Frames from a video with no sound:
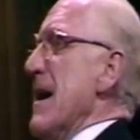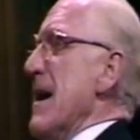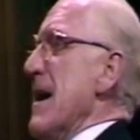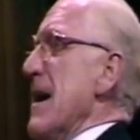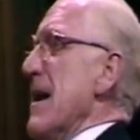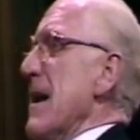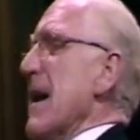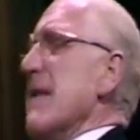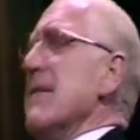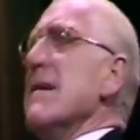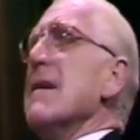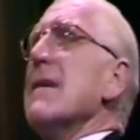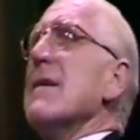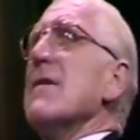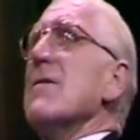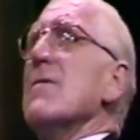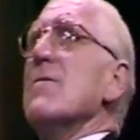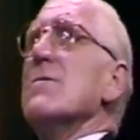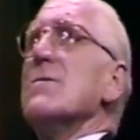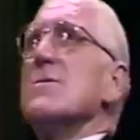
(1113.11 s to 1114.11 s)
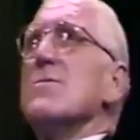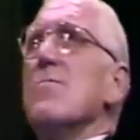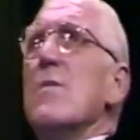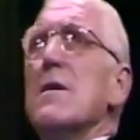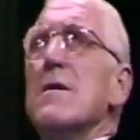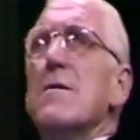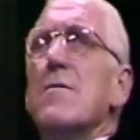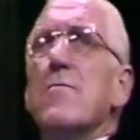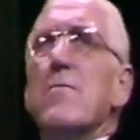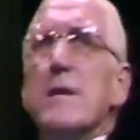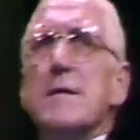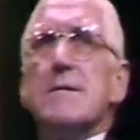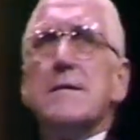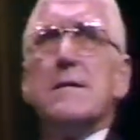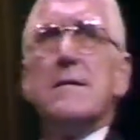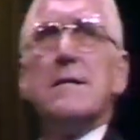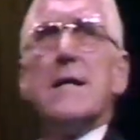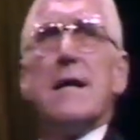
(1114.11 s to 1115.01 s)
Now, there goes one reason